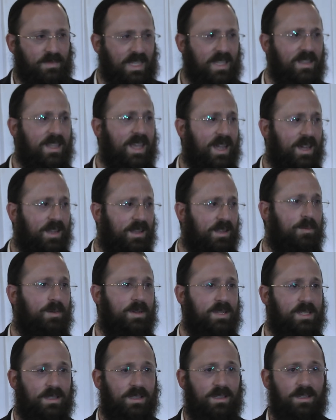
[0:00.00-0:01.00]
There
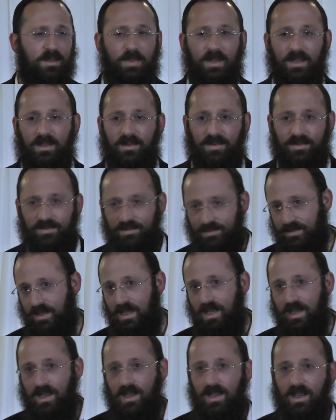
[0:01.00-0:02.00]
was a little bit of
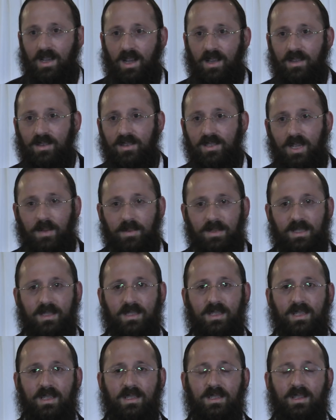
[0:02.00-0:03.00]
other
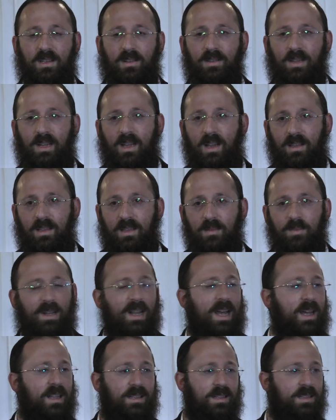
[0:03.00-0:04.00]
substances going on there,
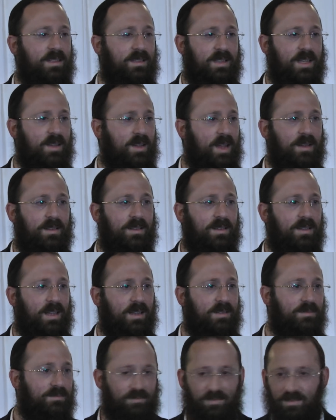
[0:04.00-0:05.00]
but
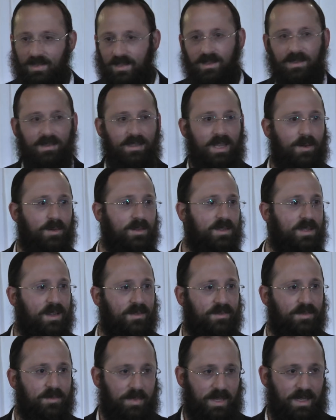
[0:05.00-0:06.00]
that was not
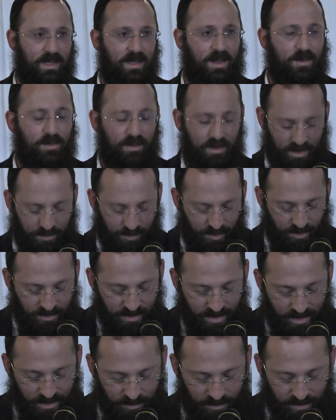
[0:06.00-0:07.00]
for me. I would not
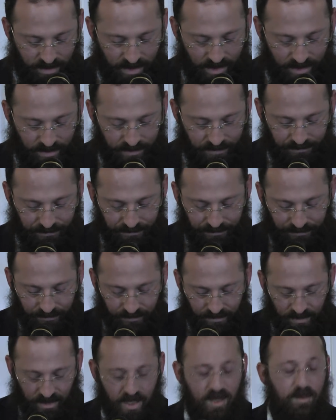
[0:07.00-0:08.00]
partake with that.
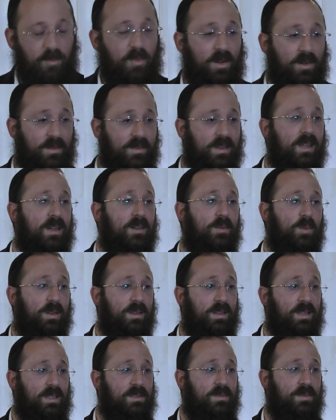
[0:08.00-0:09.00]
But over there, one
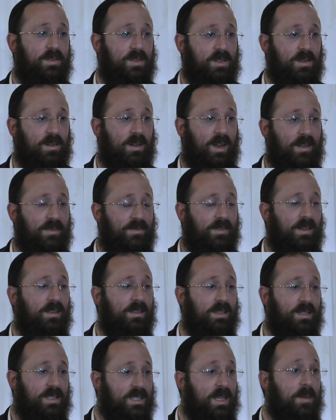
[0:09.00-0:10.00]
thing's for sure, I felt
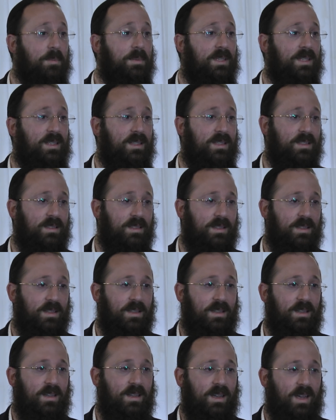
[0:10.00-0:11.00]
accepted,
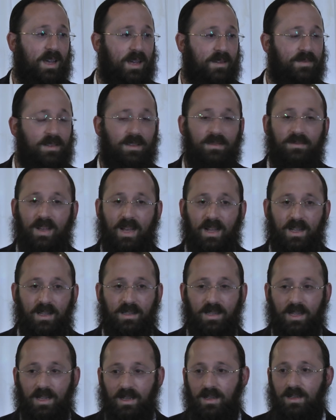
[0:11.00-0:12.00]
I felt
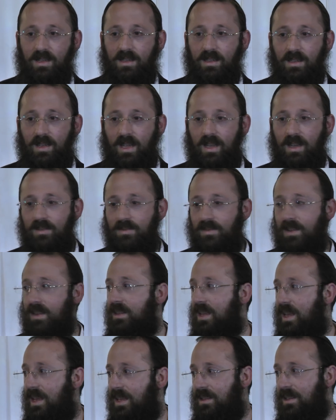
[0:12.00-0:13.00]
validated, and I felt
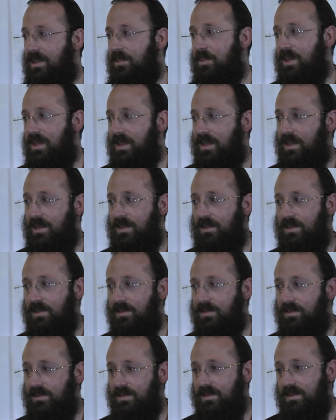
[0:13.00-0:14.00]
I had the ability to
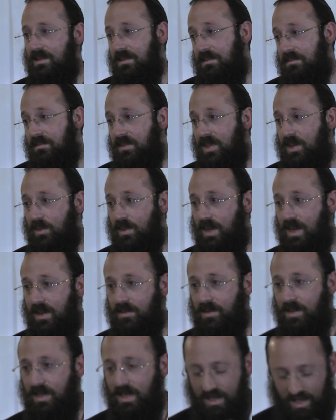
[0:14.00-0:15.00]
do
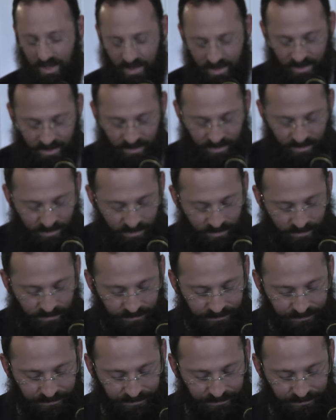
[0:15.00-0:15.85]
whatever it is I needed to do.